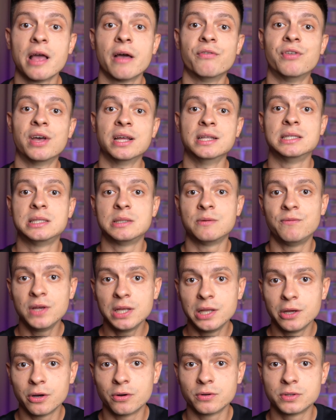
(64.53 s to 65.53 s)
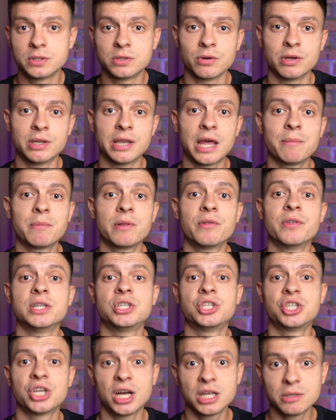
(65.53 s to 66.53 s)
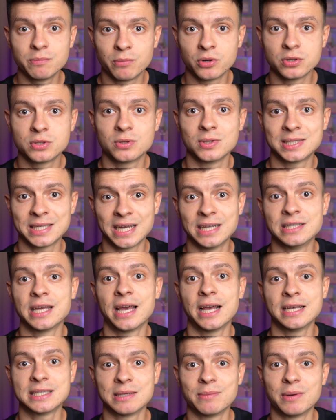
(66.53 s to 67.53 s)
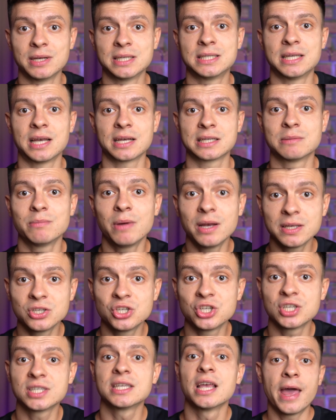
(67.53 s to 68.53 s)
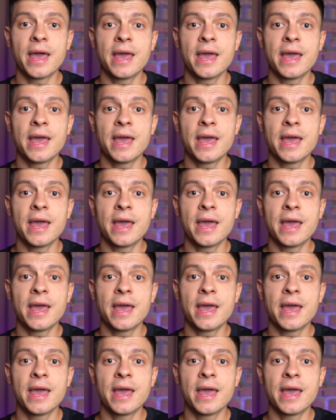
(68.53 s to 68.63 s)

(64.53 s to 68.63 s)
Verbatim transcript: then Twilio to enable the chatbot to send S M S text messages,